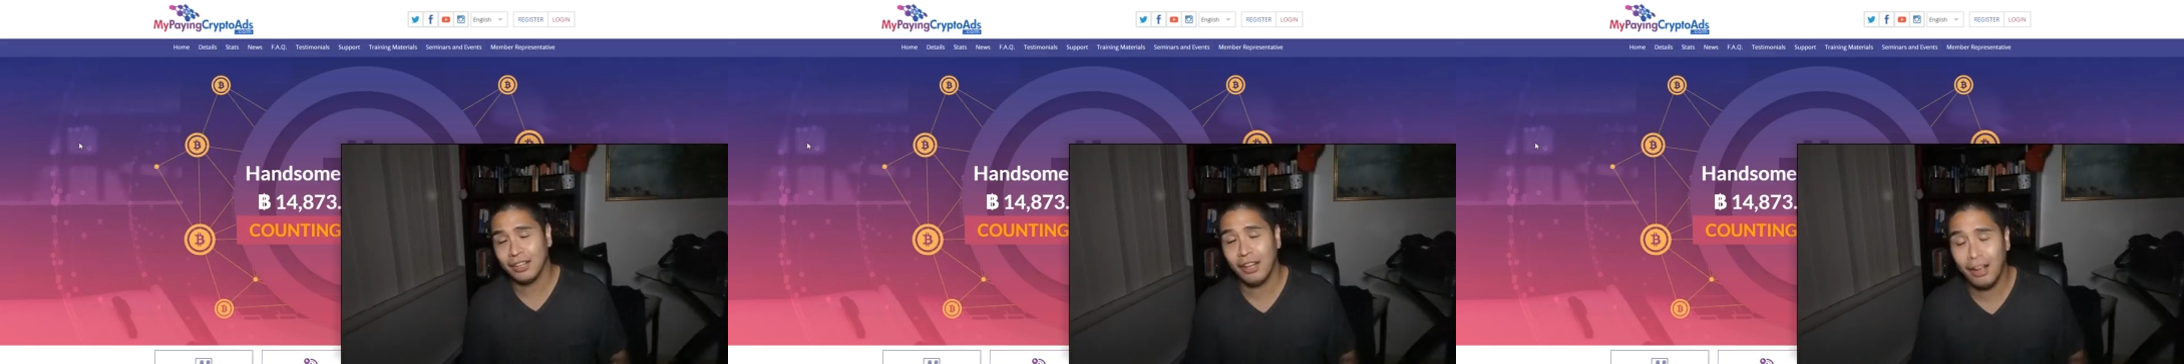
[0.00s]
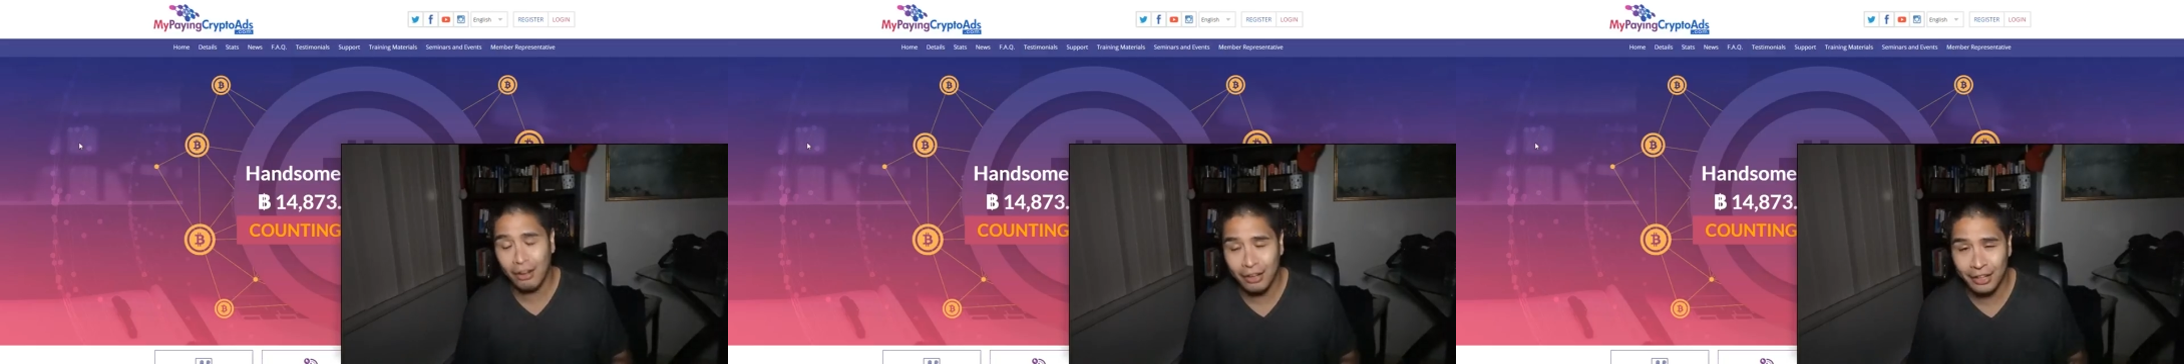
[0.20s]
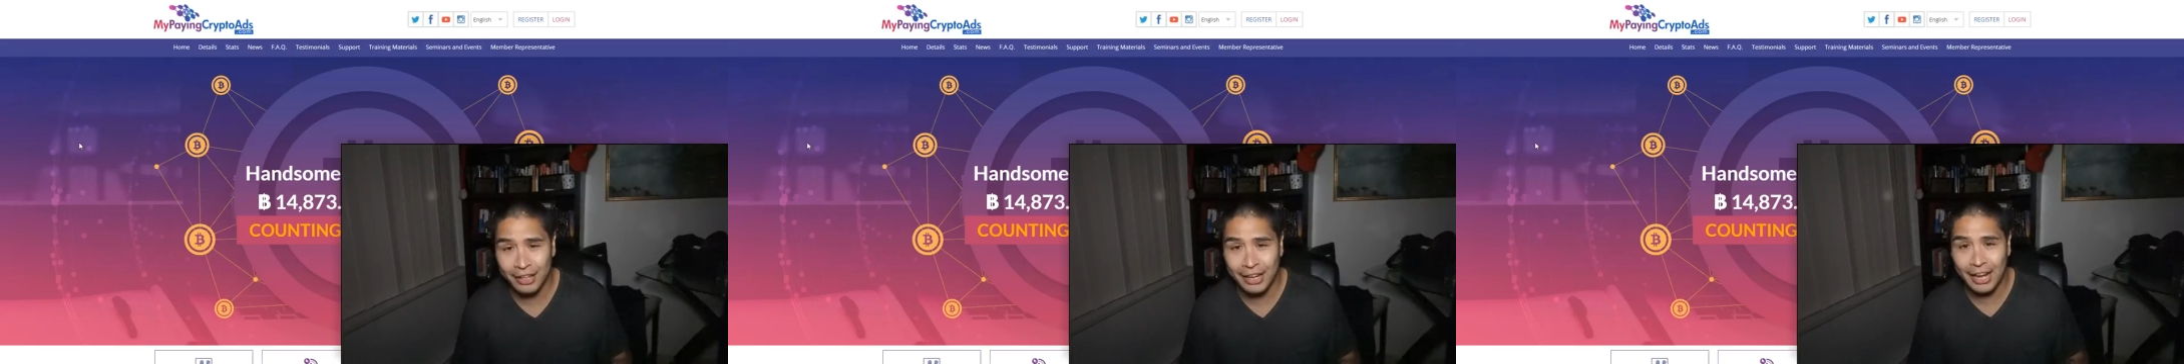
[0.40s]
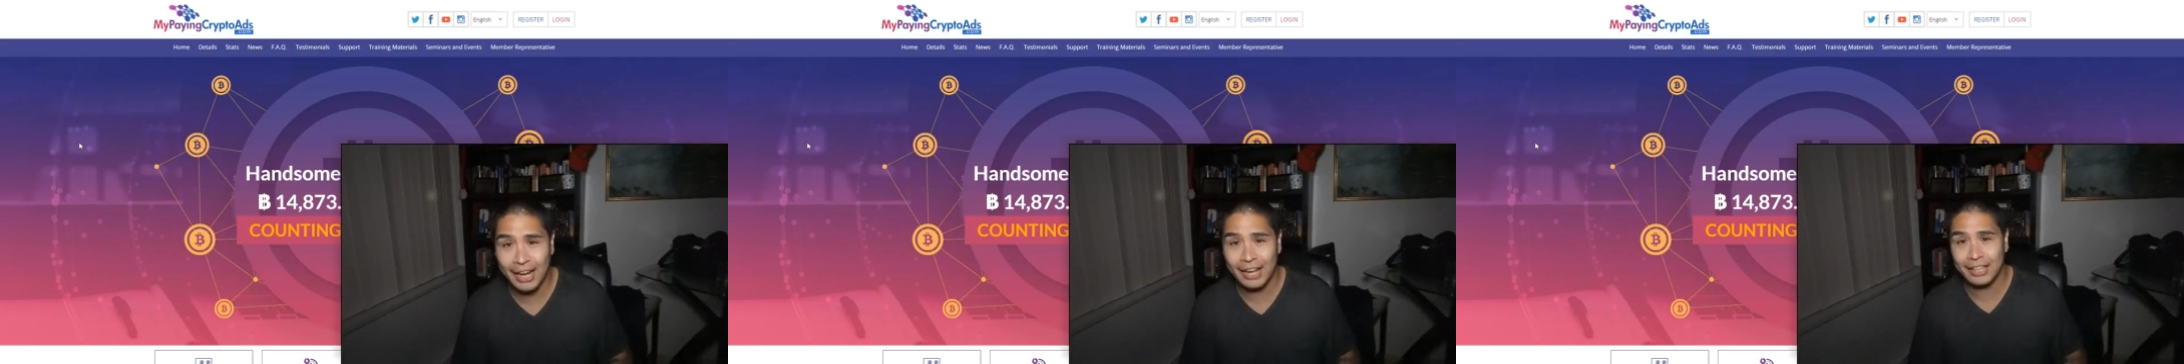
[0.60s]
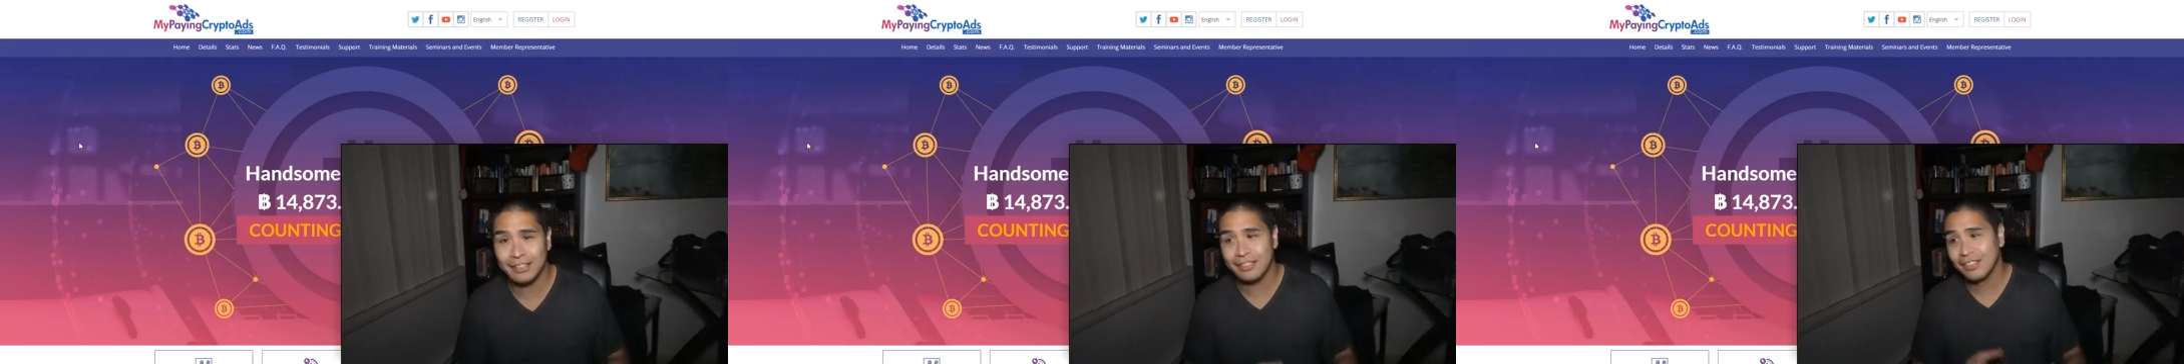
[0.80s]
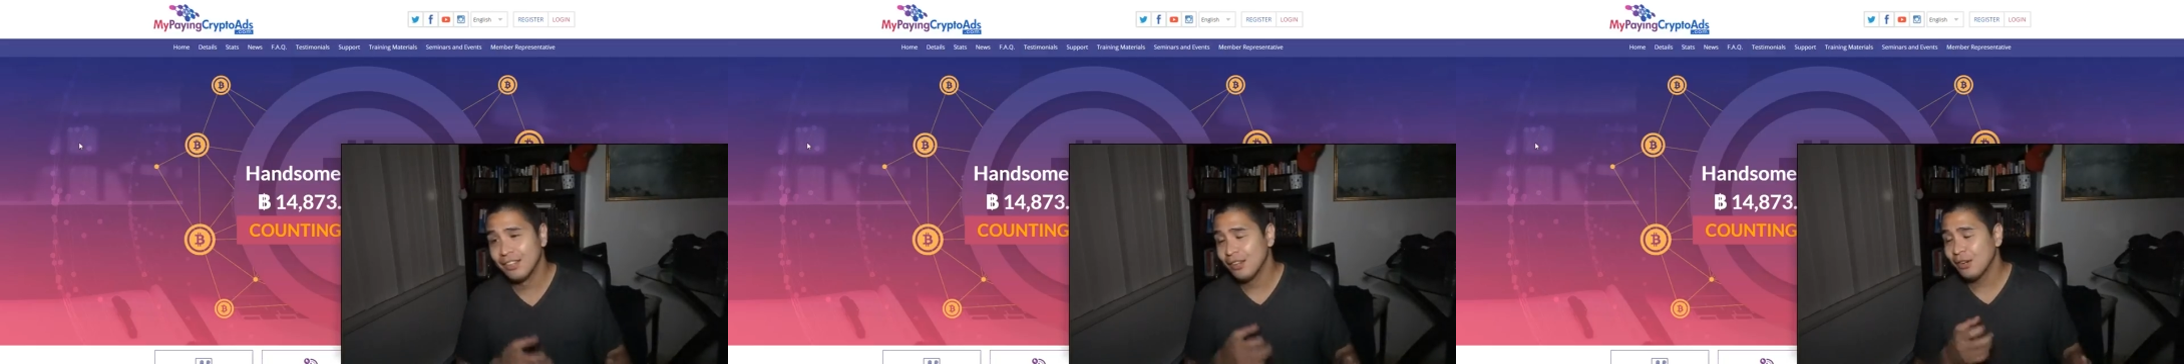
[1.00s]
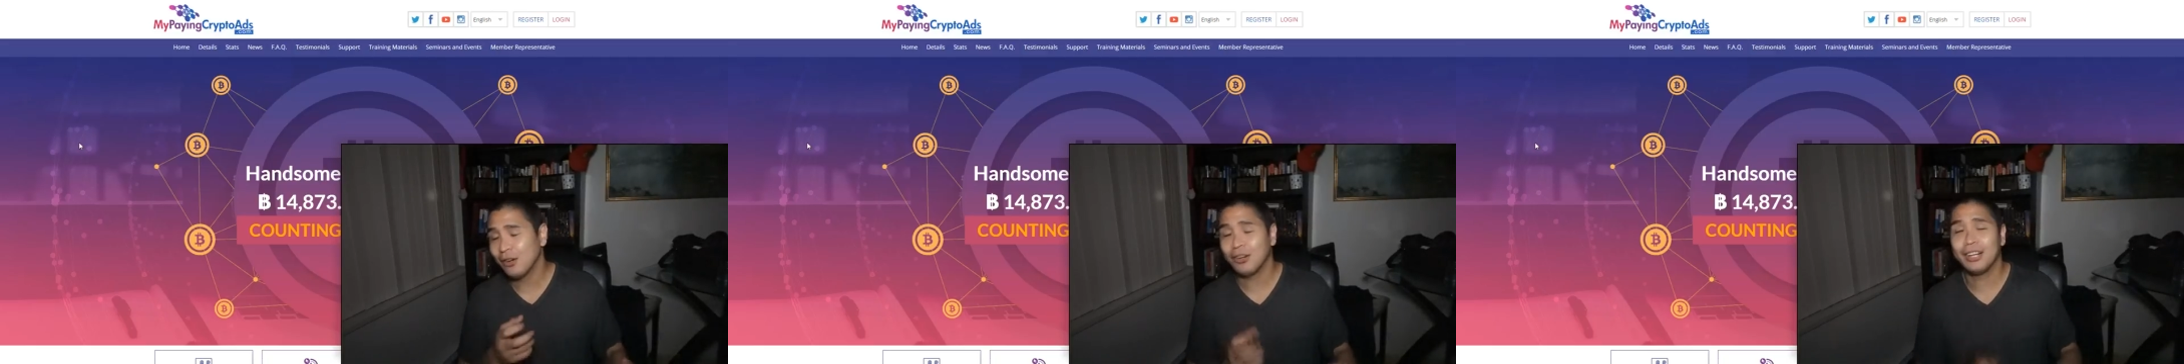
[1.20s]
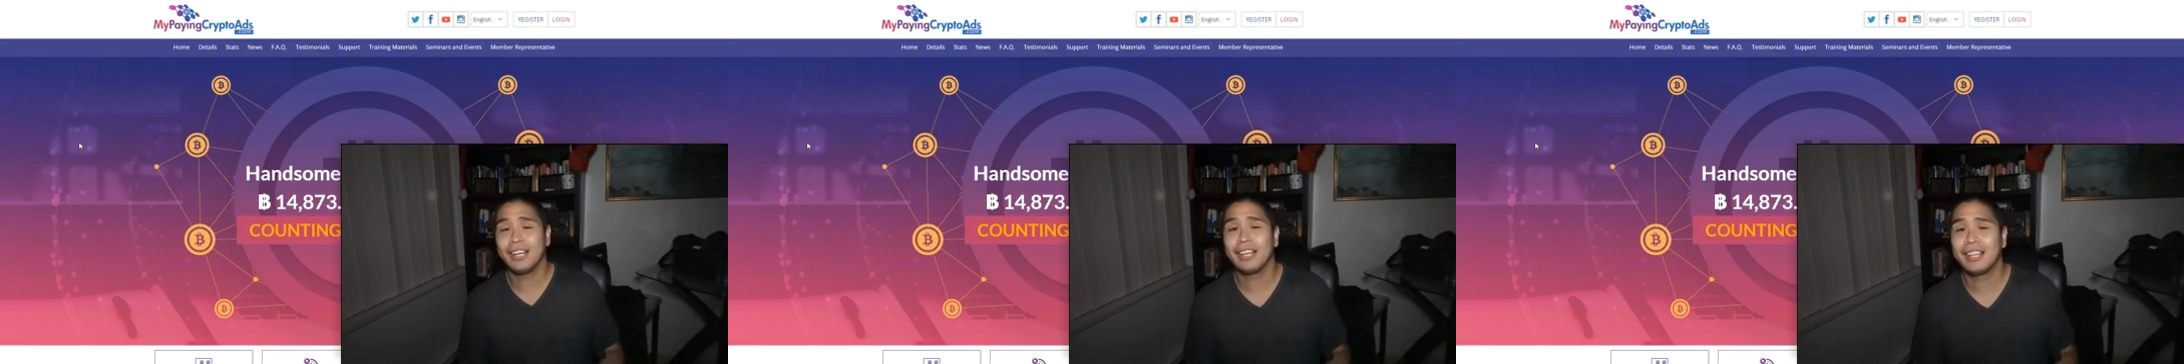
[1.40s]
login ads,
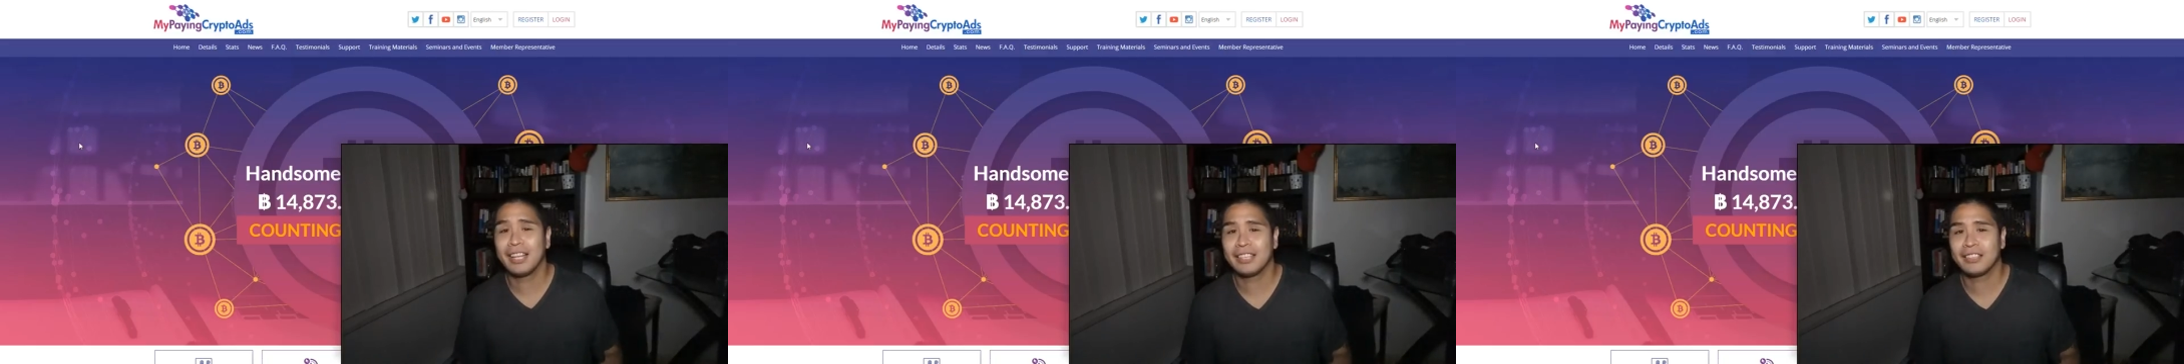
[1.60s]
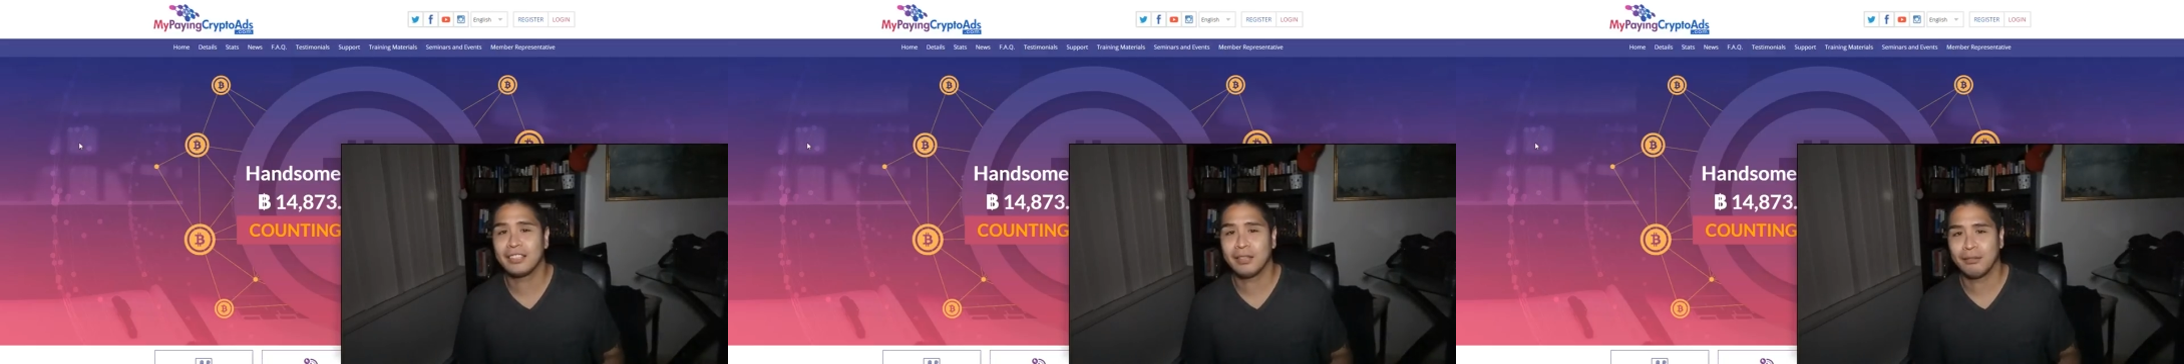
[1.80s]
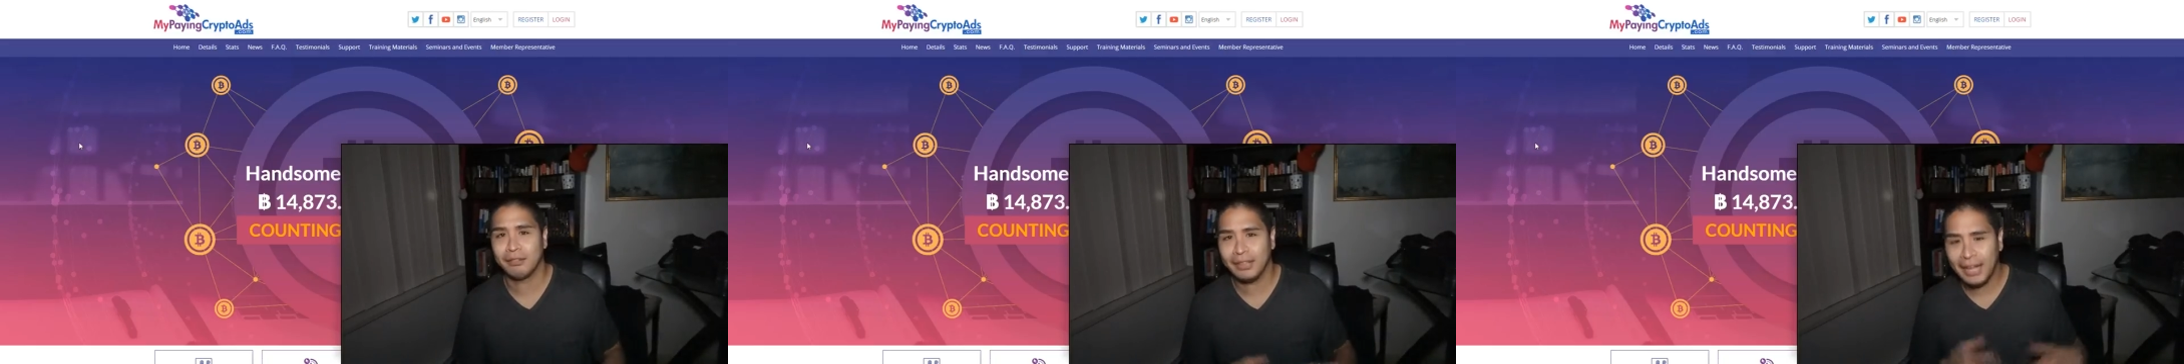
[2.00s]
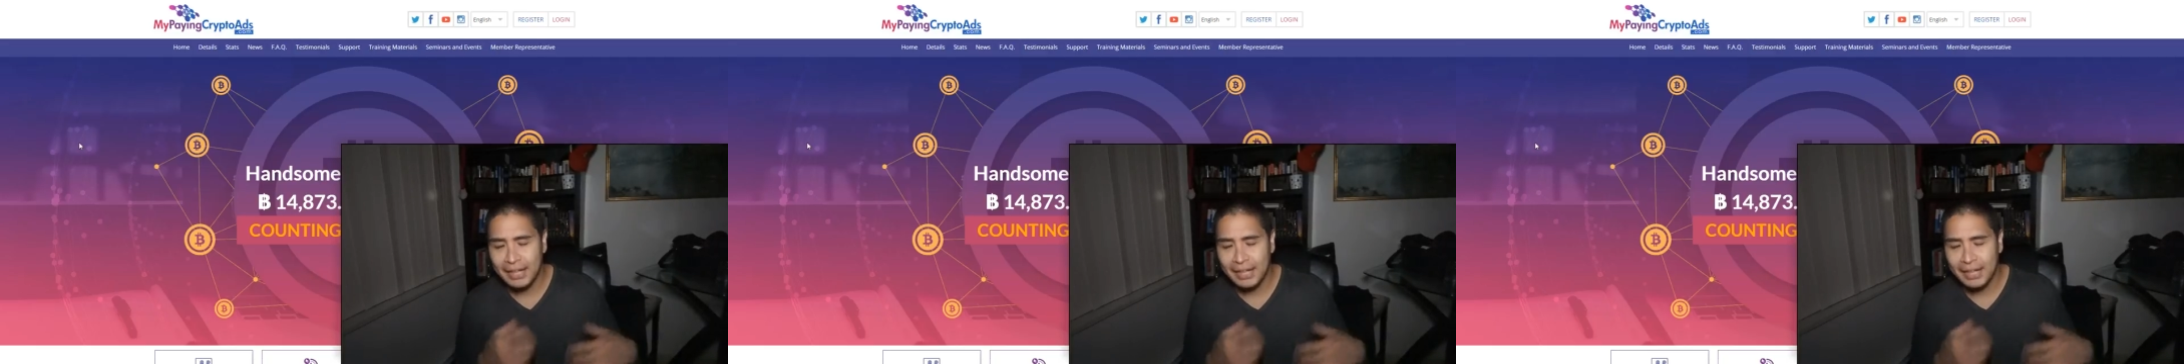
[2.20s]
or any of that stuff.